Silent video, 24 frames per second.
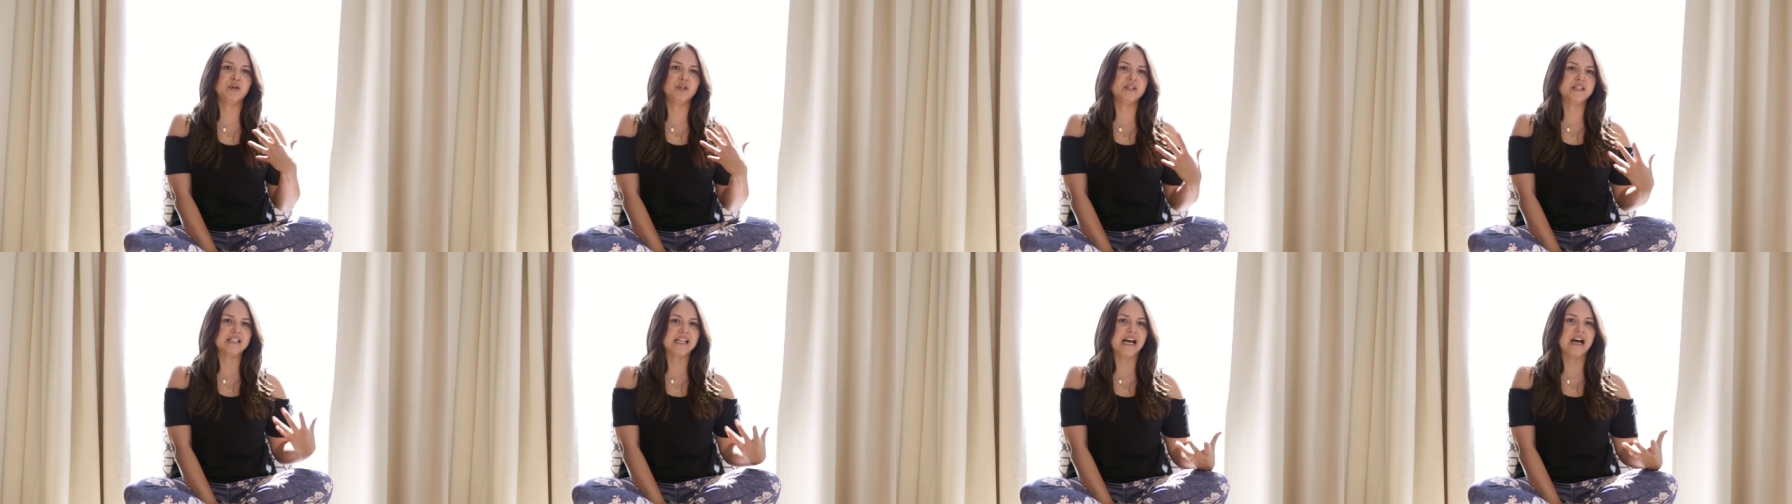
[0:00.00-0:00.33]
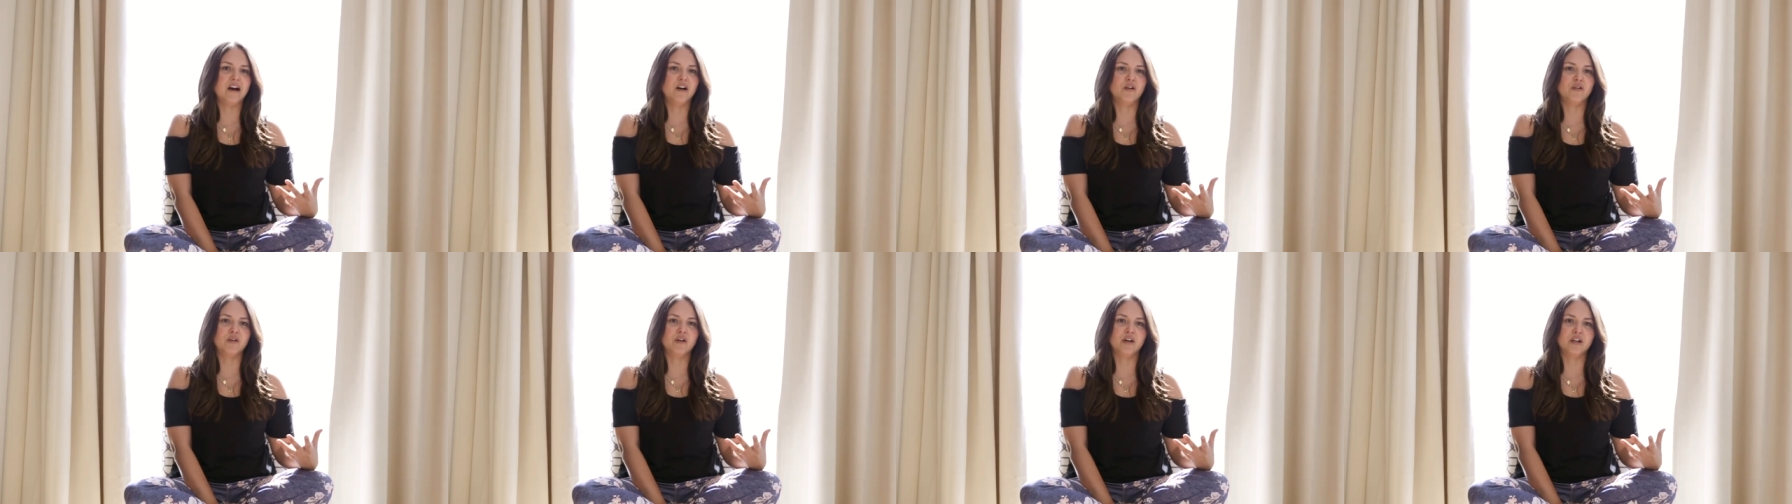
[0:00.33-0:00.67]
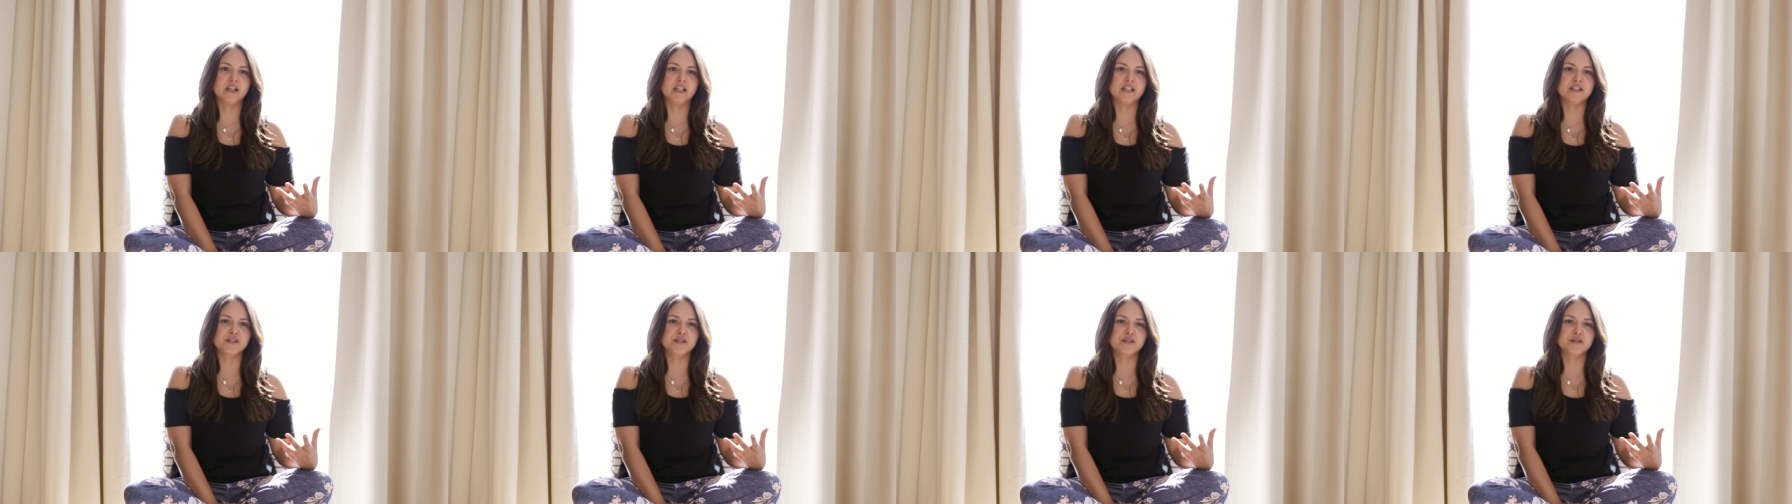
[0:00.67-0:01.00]
puts out on
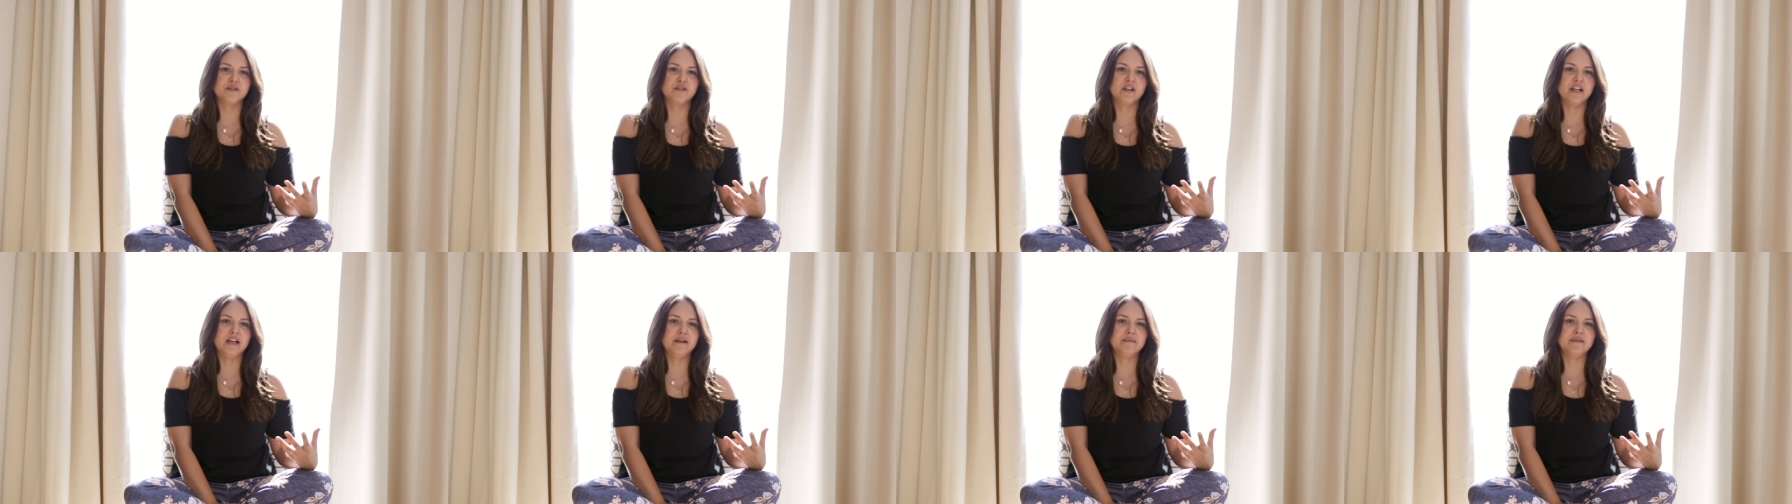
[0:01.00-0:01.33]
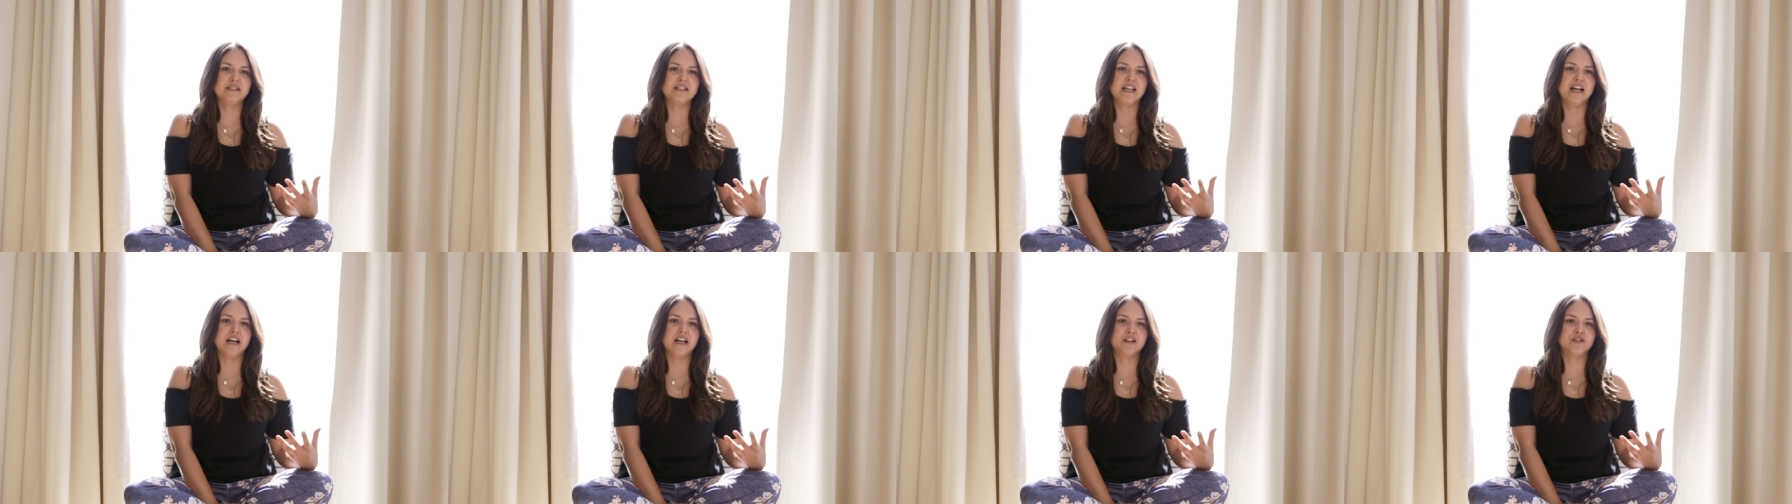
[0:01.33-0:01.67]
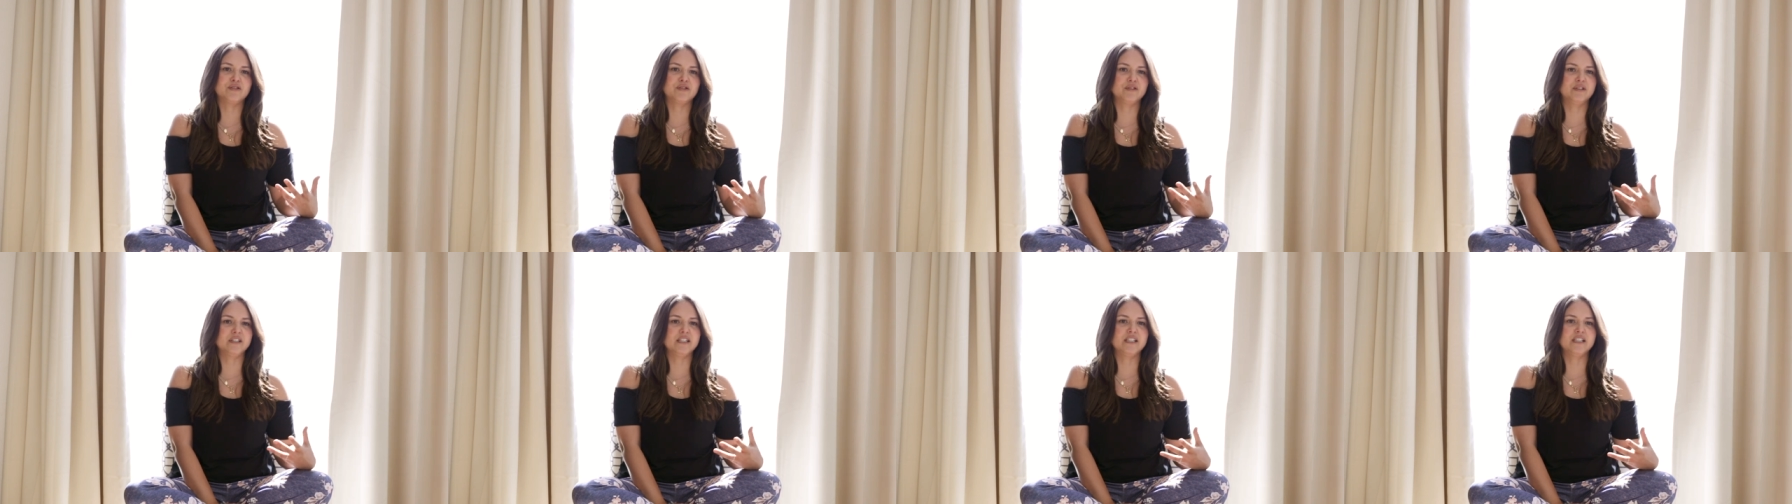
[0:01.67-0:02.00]
Instagram is
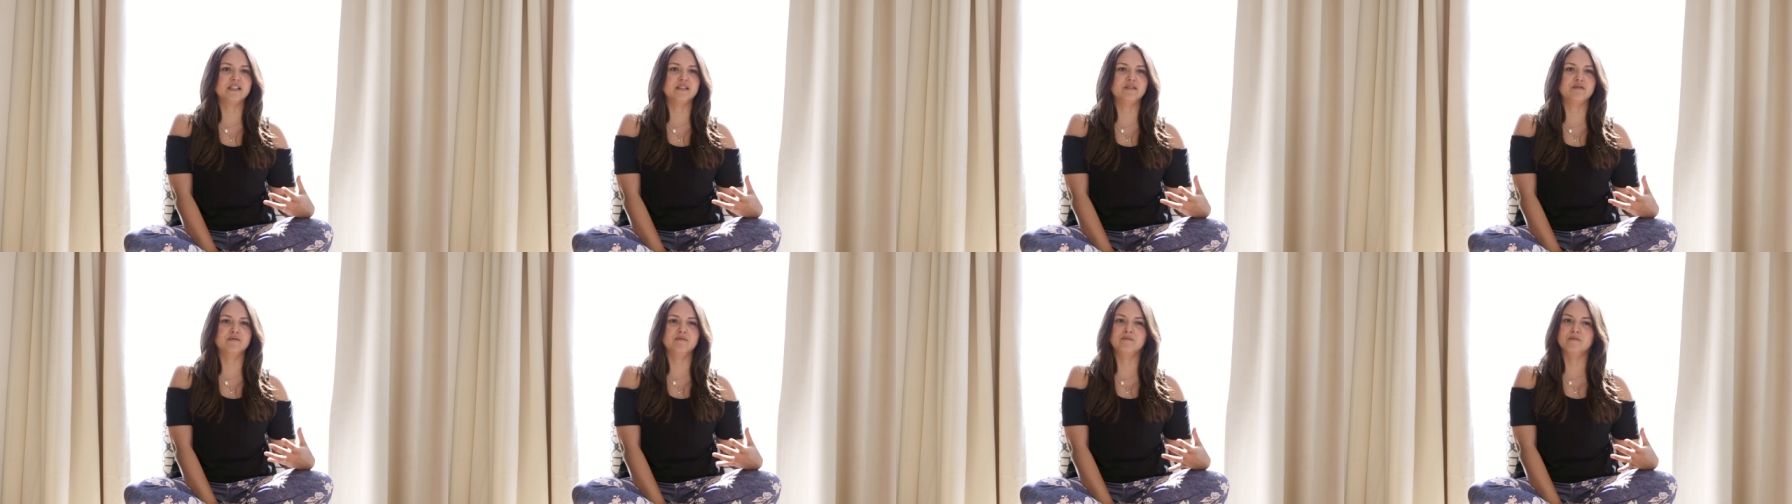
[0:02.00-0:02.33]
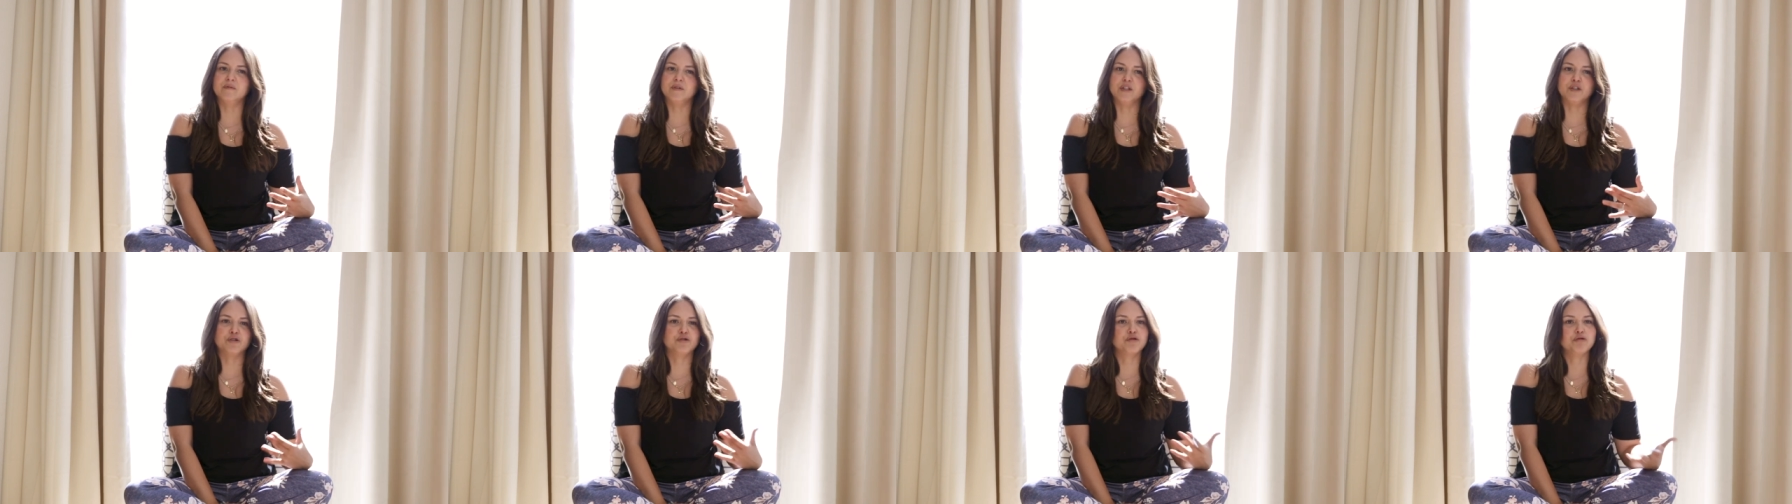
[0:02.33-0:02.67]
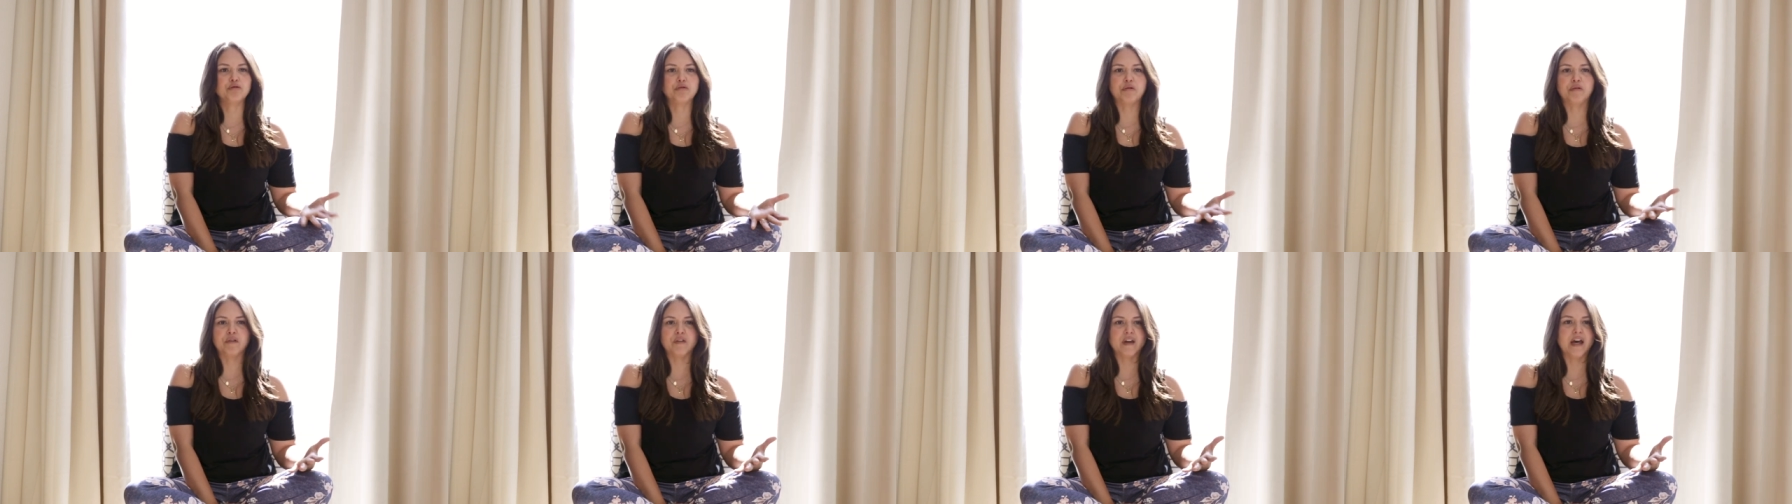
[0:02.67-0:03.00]
actually the truth